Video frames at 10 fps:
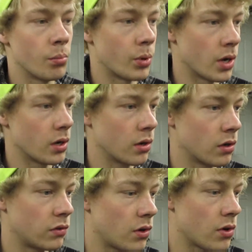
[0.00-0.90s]
but
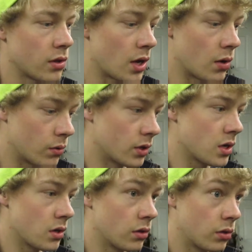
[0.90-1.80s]
considering that
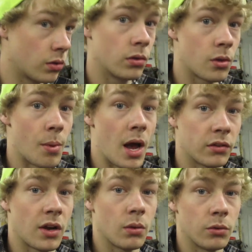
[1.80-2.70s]
only the
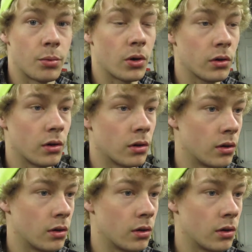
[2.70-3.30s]
backside was burnt,